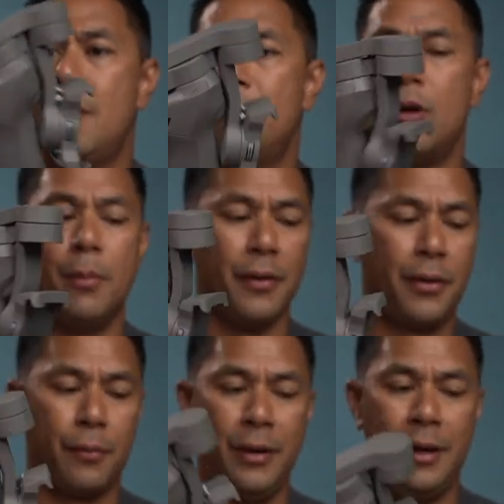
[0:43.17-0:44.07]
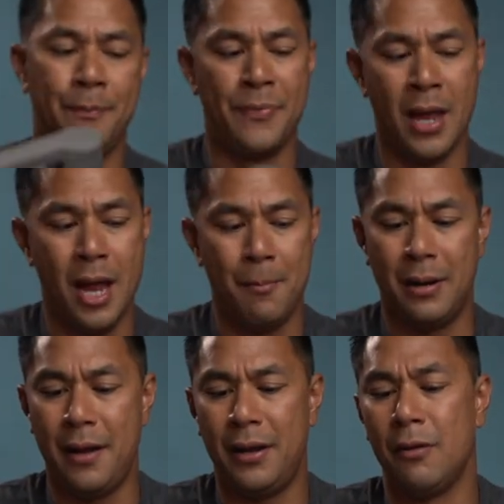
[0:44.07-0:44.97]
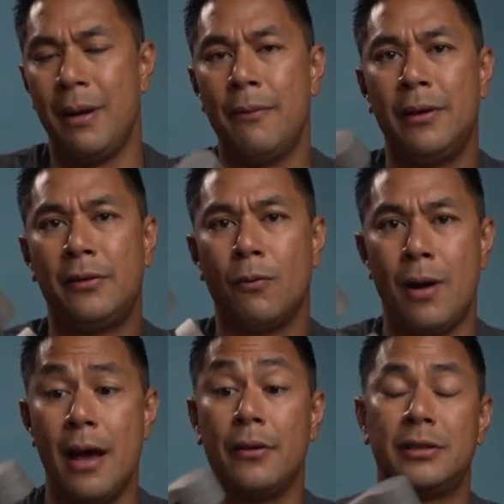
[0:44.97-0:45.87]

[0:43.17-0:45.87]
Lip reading: Mobile 3. But I think the main reason why there's